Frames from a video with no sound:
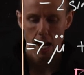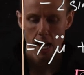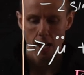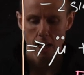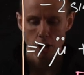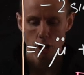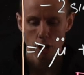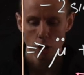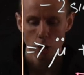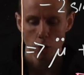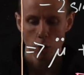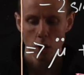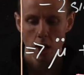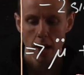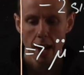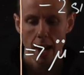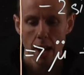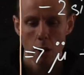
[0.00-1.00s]

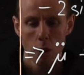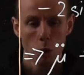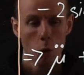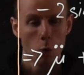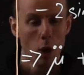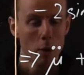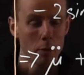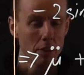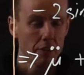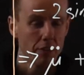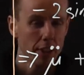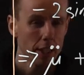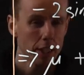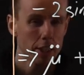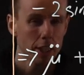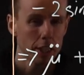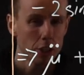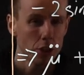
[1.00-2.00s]
So When we
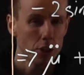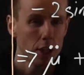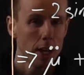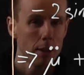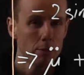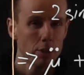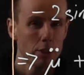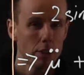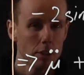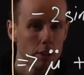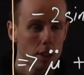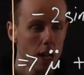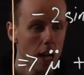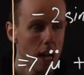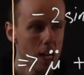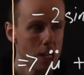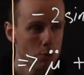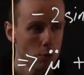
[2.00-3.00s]
finish this chapter,
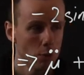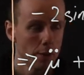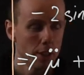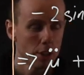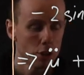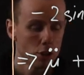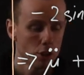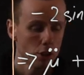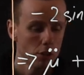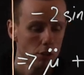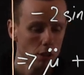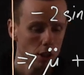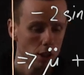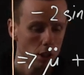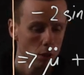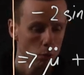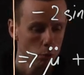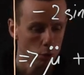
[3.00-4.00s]
as we will soon,
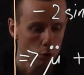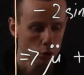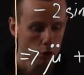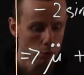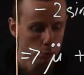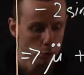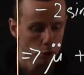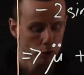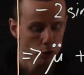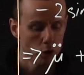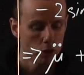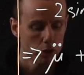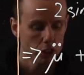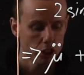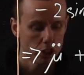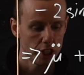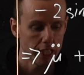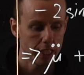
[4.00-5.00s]
we're going to move on to
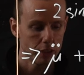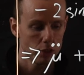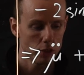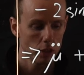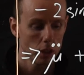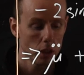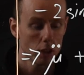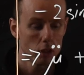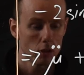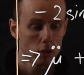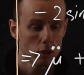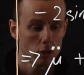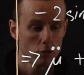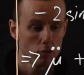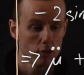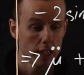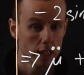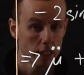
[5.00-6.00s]
general
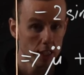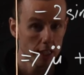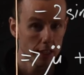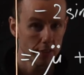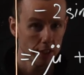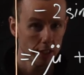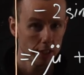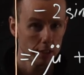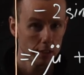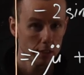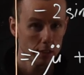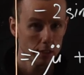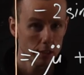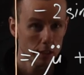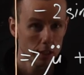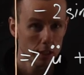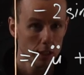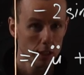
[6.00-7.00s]
relativity.
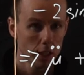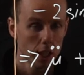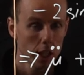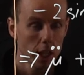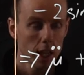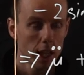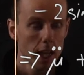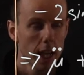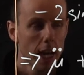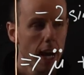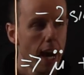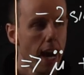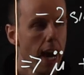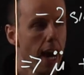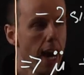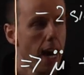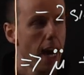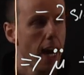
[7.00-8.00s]

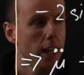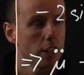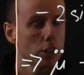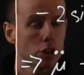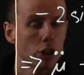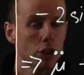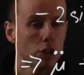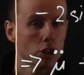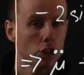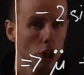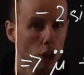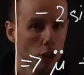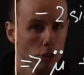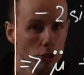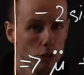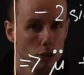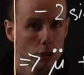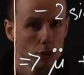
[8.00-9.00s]
And it turns
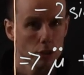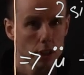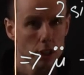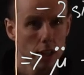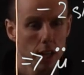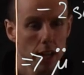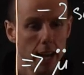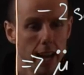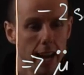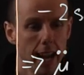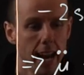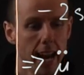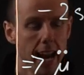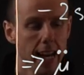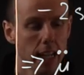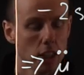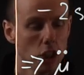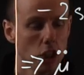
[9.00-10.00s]
out,
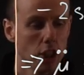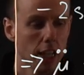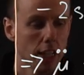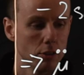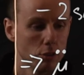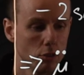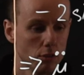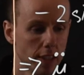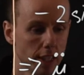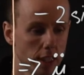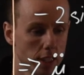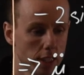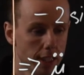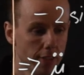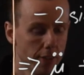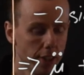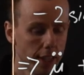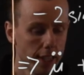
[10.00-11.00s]
in general
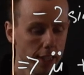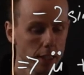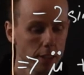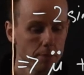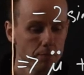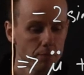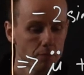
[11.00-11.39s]
relativity,